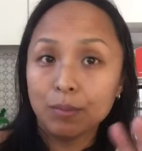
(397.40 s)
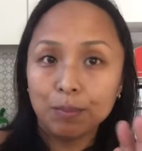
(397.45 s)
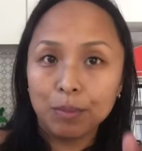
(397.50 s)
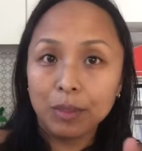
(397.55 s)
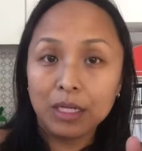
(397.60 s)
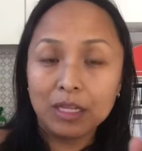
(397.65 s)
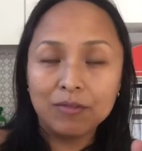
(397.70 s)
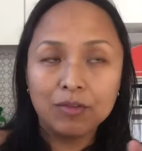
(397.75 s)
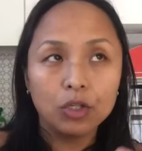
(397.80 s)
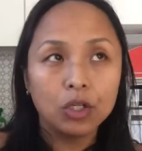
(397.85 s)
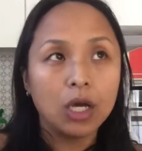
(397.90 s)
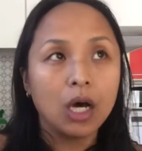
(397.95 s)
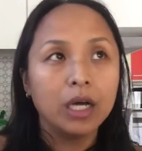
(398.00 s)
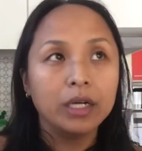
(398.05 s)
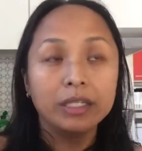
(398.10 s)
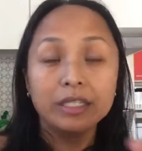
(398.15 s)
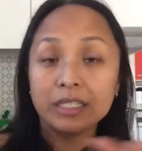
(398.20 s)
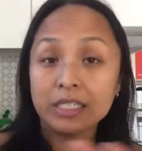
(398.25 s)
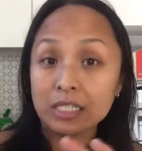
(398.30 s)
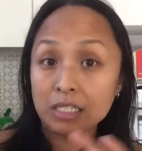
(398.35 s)
Believe it or not,
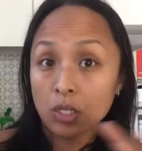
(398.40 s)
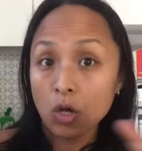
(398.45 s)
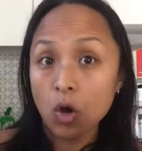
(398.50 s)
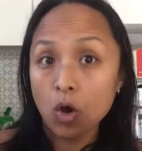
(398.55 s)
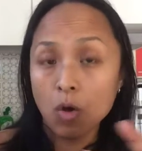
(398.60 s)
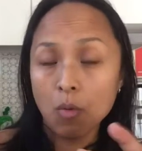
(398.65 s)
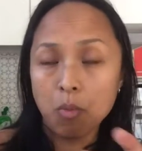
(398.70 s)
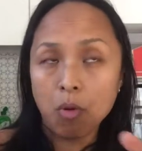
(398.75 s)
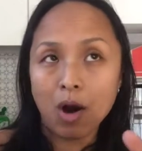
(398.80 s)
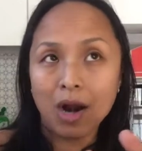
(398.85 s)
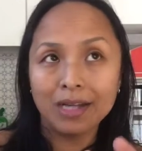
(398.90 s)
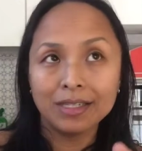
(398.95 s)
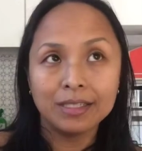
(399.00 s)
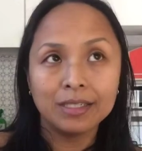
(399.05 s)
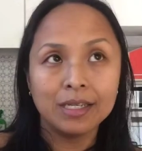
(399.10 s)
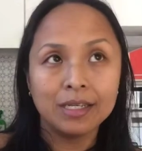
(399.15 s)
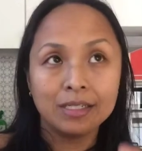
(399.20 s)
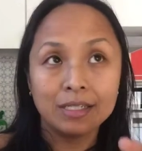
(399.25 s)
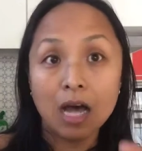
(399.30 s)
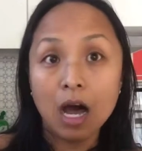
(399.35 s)
this is a whole
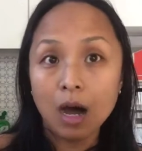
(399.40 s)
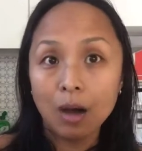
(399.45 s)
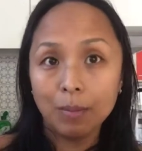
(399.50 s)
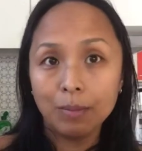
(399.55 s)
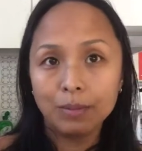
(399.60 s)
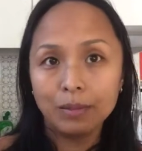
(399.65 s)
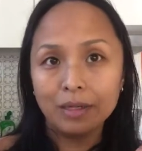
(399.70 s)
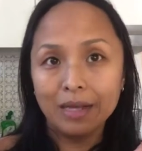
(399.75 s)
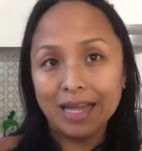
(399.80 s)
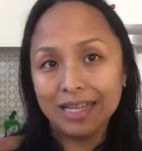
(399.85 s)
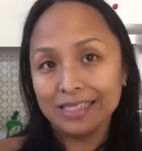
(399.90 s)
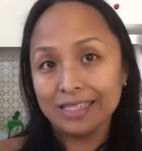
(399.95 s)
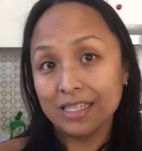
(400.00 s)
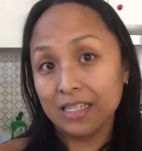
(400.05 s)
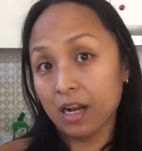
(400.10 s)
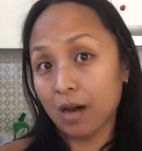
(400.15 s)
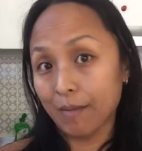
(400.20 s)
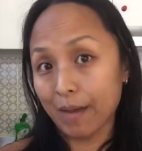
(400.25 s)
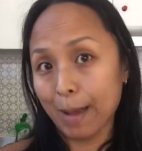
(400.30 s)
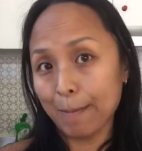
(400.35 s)
process of
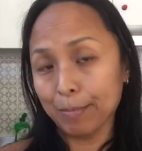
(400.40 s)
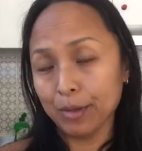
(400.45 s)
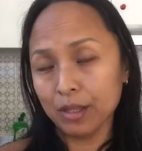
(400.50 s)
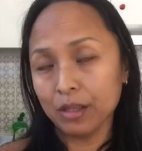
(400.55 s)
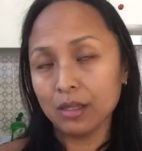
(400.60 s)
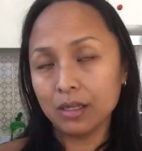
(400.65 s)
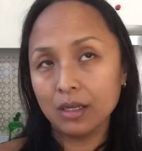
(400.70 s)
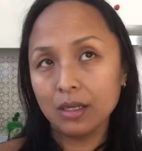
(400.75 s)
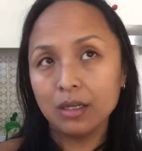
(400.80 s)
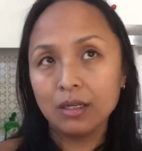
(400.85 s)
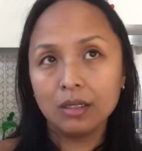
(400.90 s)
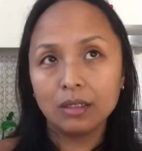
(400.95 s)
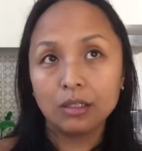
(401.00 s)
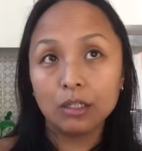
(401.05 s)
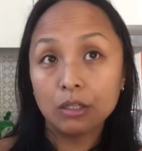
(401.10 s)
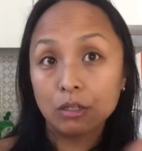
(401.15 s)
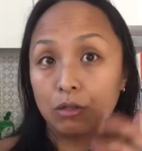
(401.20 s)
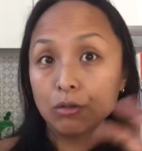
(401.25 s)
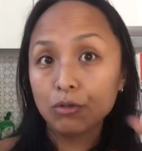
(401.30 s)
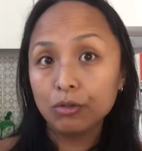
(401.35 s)
lesson of empathy.
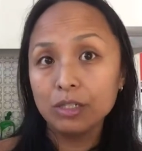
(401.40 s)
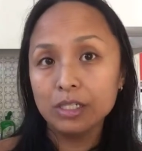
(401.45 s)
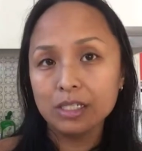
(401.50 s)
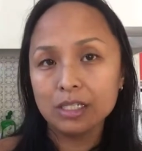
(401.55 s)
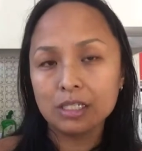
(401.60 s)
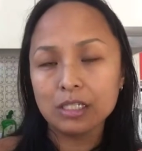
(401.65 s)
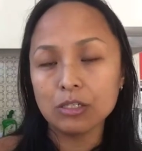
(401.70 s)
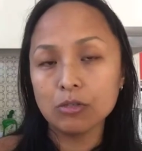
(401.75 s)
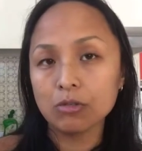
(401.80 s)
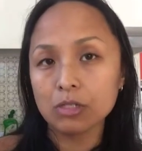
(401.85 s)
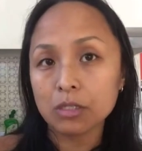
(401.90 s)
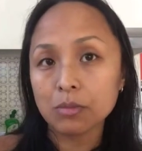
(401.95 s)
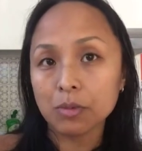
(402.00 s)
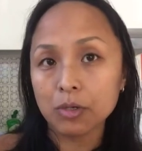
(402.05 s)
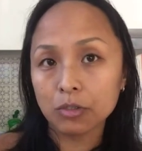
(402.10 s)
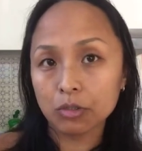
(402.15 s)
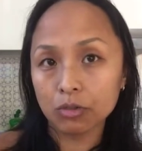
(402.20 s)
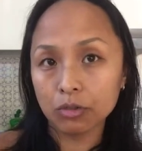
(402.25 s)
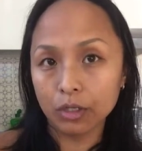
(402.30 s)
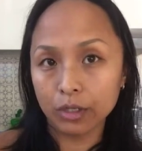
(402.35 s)
Through this, you're
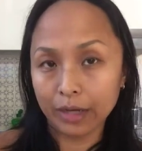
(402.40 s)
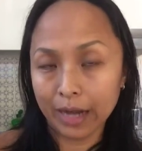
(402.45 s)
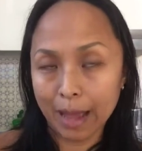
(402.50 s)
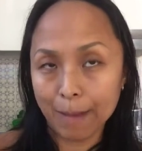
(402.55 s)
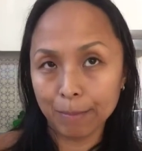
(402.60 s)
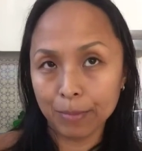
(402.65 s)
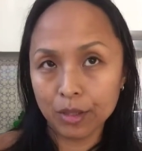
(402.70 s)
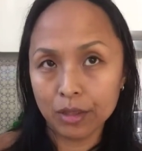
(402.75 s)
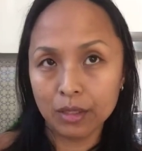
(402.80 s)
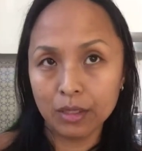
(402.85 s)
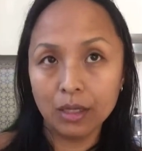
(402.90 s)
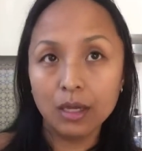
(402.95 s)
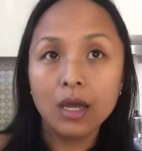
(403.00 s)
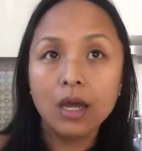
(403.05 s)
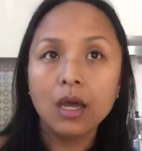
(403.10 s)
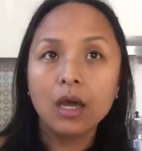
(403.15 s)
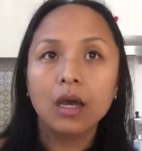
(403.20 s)
supposed to learn empathy.